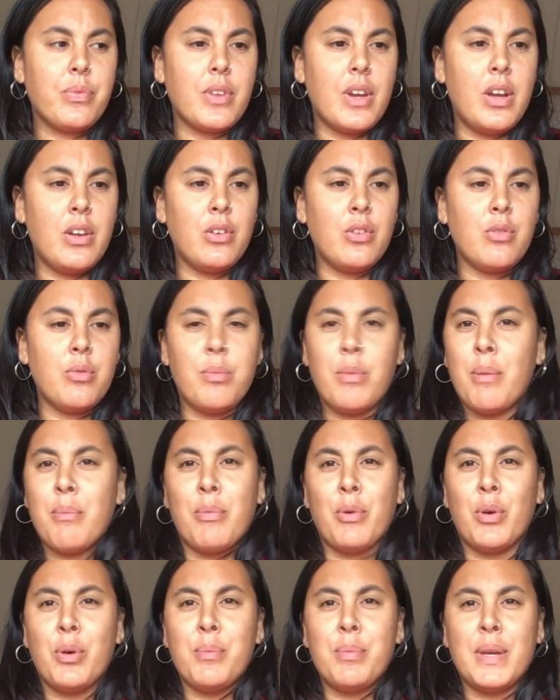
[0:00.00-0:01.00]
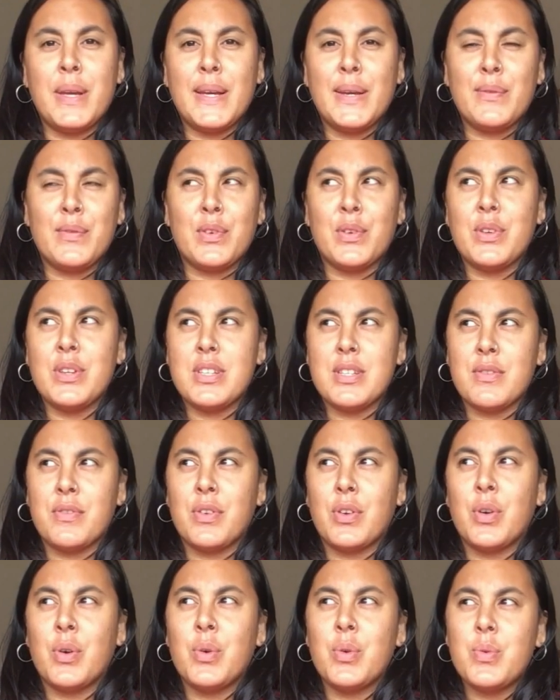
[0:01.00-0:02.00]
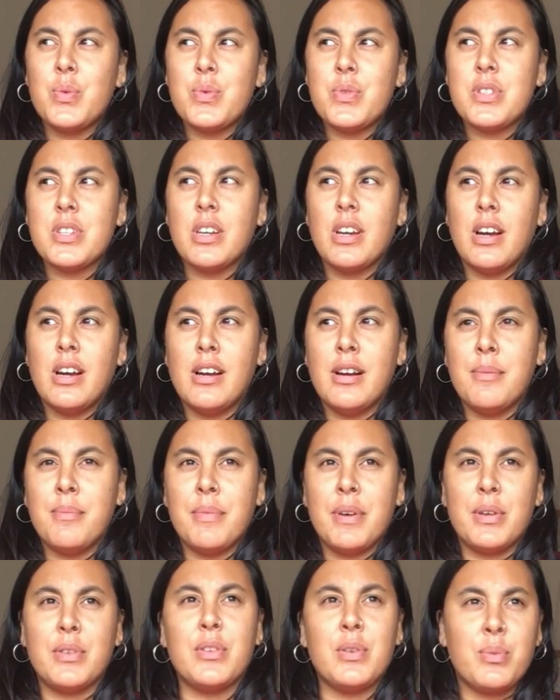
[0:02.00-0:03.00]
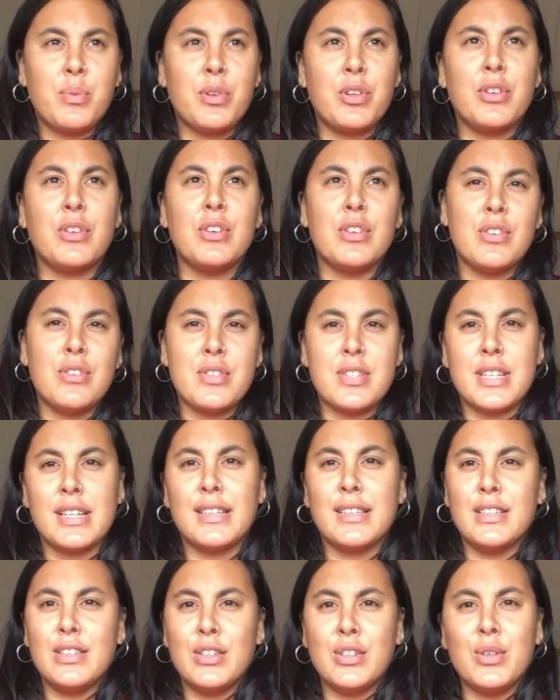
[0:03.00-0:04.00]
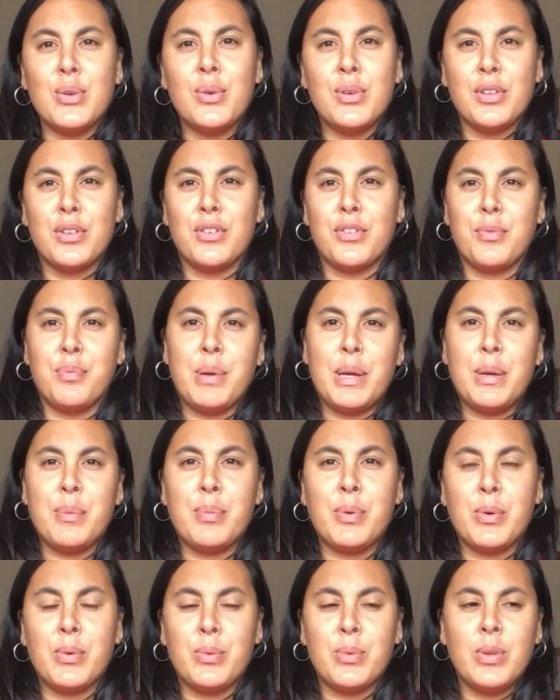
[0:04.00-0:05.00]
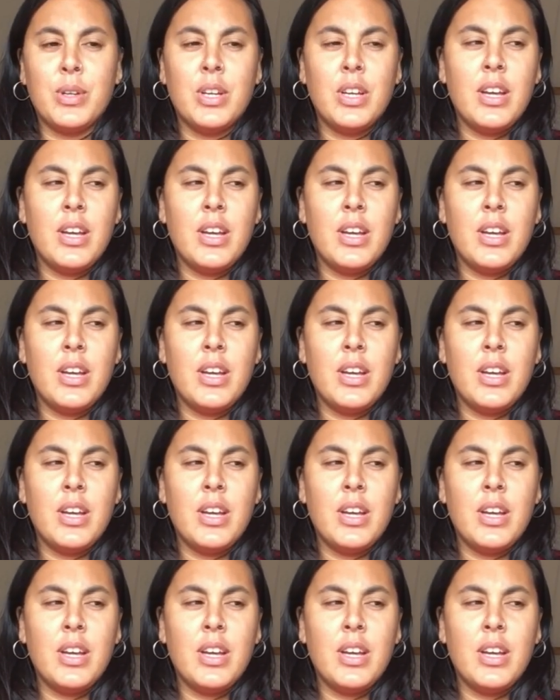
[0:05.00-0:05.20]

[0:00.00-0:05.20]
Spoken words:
I don't remember it being very difficult. I think when you're in New Zealand, you know a lot of people.